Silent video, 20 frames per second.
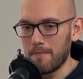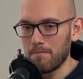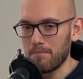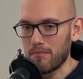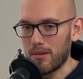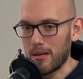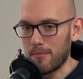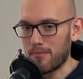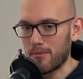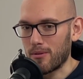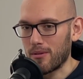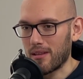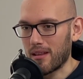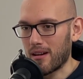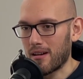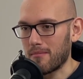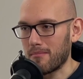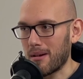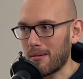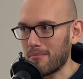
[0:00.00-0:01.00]
people that
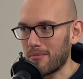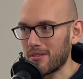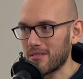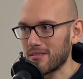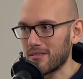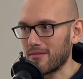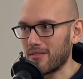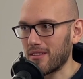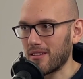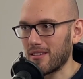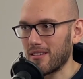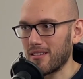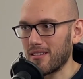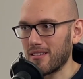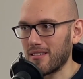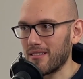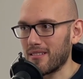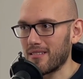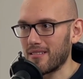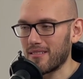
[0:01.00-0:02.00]
are members of
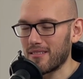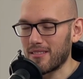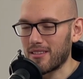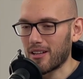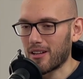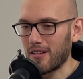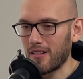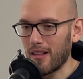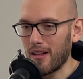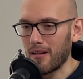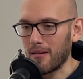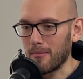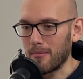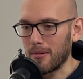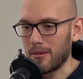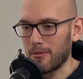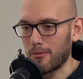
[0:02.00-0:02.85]
the club,